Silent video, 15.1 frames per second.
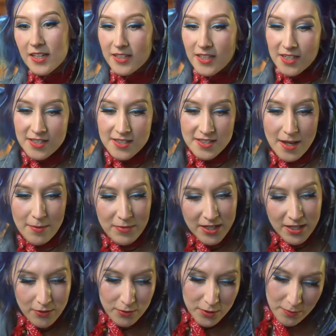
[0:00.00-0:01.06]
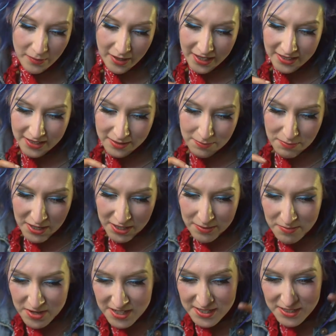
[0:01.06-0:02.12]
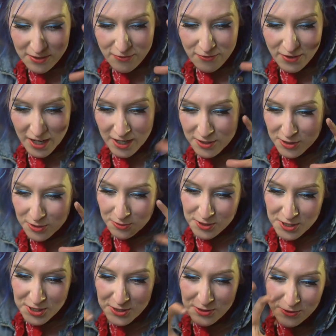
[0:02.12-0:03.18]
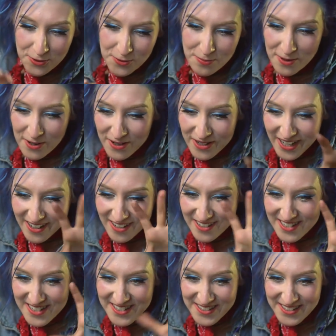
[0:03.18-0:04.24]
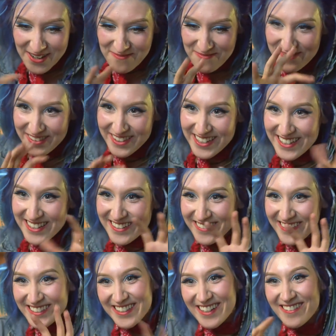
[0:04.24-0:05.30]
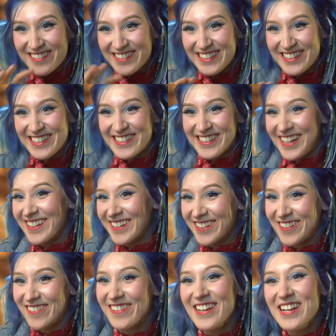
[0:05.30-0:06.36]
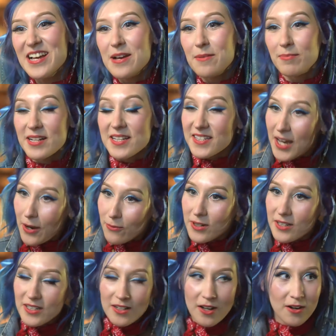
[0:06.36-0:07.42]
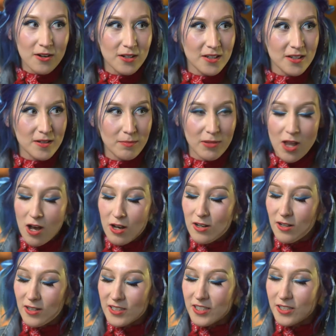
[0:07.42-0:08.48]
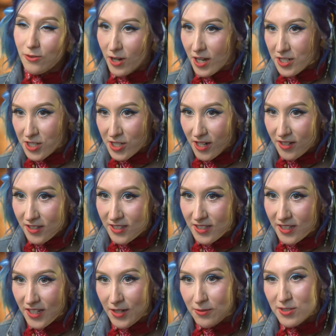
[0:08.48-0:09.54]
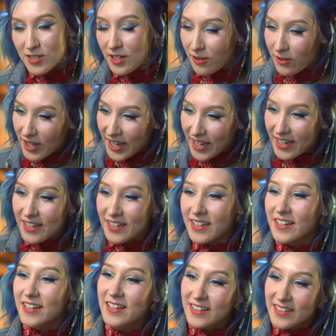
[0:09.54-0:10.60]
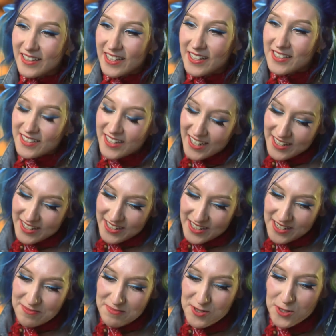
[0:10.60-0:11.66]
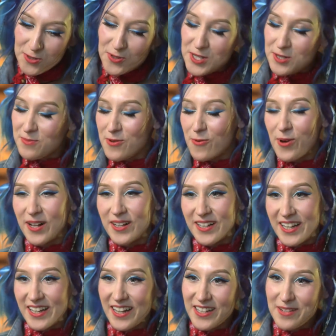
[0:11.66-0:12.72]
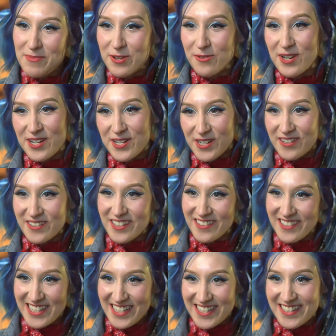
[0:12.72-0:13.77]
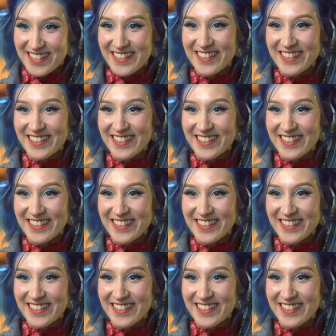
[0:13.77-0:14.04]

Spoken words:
And that's something what made it be a mix of cartoonish, urban art, something street artish, I don't know. But someone on blog called it grunge art, and I was like, okay, that's kind of suits me well, I'm gonna be grunge art artist.